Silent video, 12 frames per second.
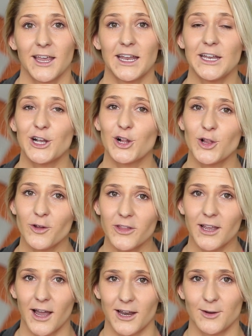Any
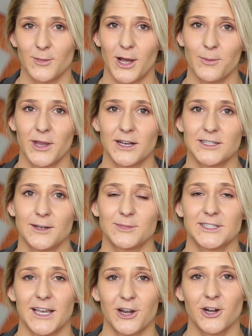clothing item not picked
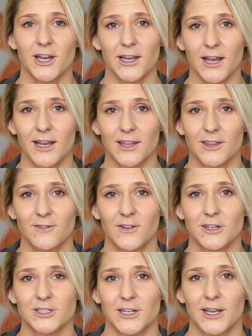up Saturday night at the
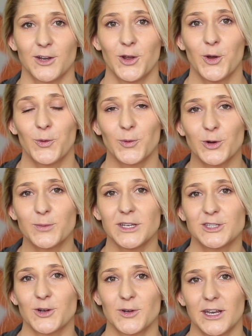finish line will
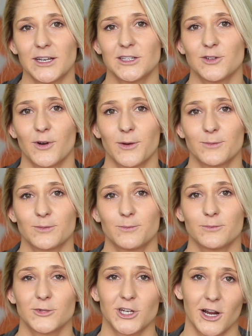be donated to our
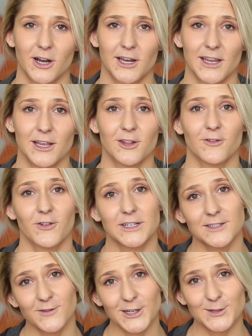charity, either
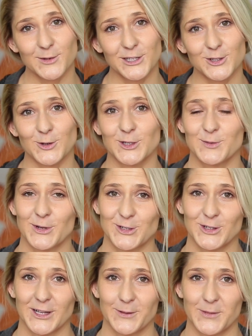Friends of Hicks Beach or
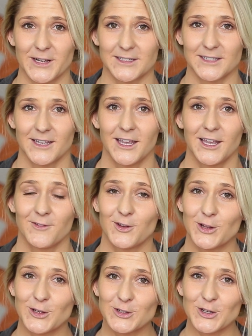Special Olympics. If
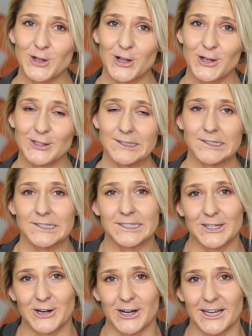you lose your clothes,
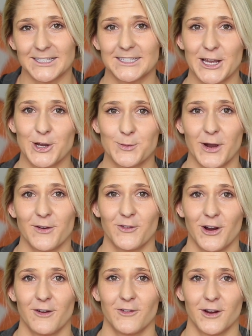sorry, say goodbye
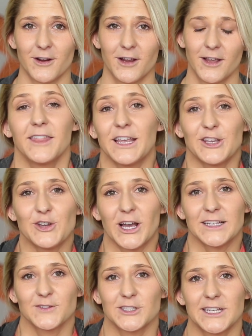forever. Thank you
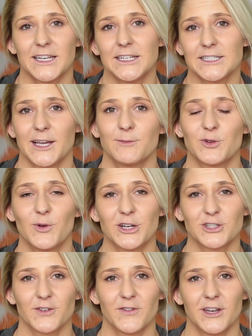guys for taking time to
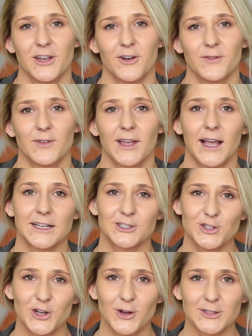watch our video.
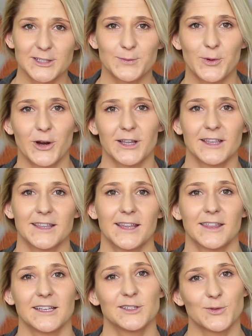As you know, it's important
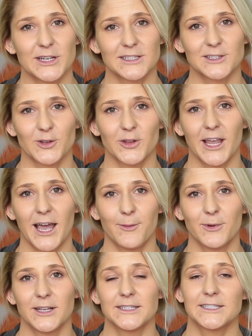that these races only
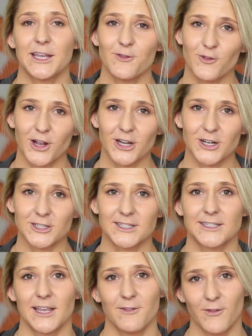happen safe runners,
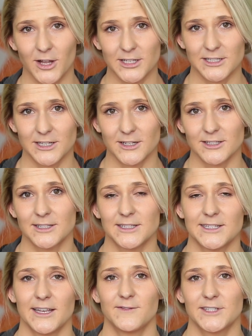safe volunteers, and
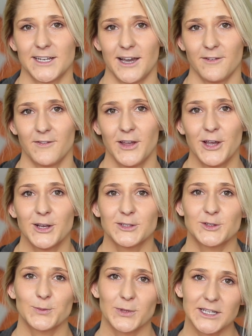safe staff.
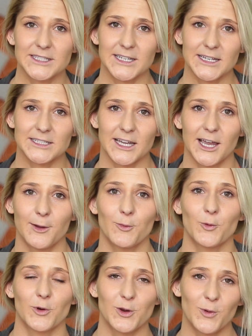So please take
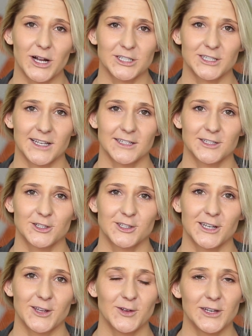time, re-watch
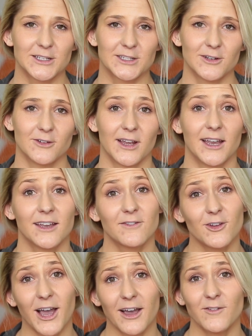sections that you need to, and
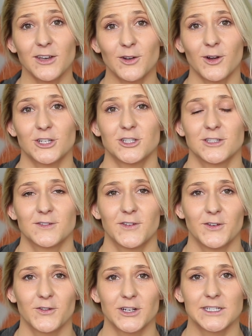if you have any questions,
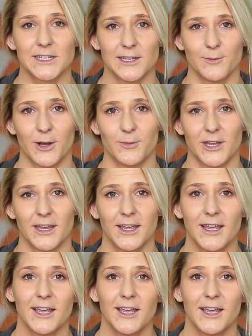feel free to email me.